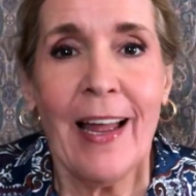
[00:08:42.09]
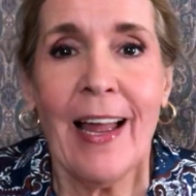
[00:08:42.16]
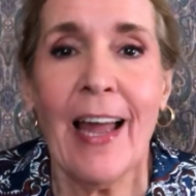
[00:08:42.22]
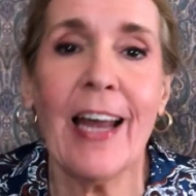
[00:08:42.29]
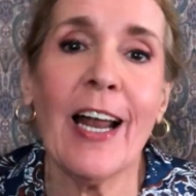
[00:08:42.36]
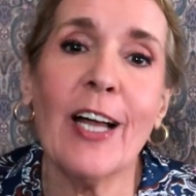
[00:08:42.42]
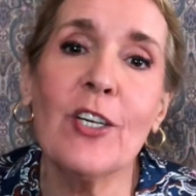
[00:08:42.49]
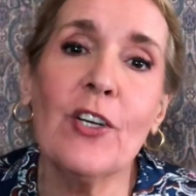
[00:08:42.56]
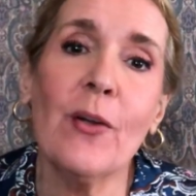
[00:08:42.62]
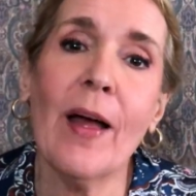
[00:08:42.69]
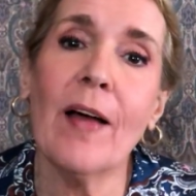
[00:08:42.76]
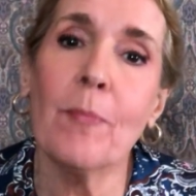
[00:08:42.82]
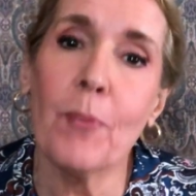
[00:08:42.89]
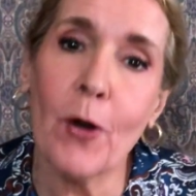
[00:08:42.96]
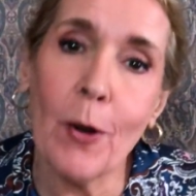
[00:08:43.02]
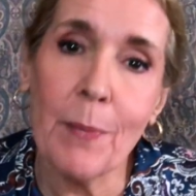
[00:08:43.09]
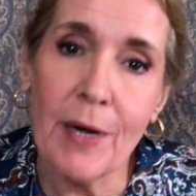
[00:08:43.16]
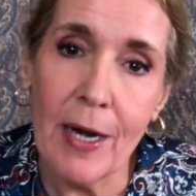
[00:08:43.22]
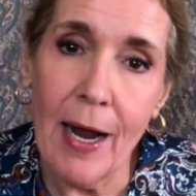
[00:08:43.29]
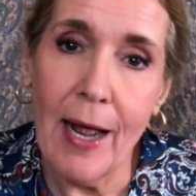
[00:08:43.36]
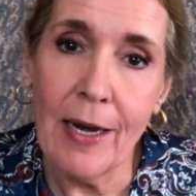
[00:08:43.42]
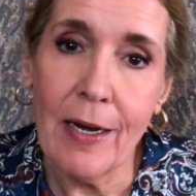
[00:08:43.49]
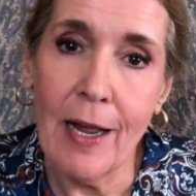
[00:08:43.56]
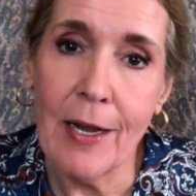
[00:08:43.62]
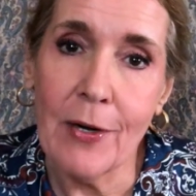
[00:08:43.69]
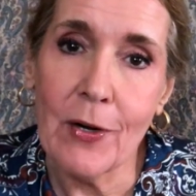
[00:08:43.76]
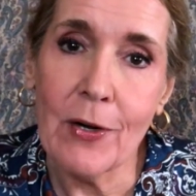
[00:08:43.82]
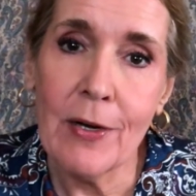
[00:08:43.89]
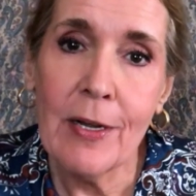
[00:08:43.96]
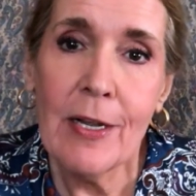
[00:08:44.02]
And I do have permanent
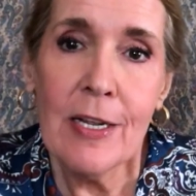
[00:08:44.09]
eyeliner,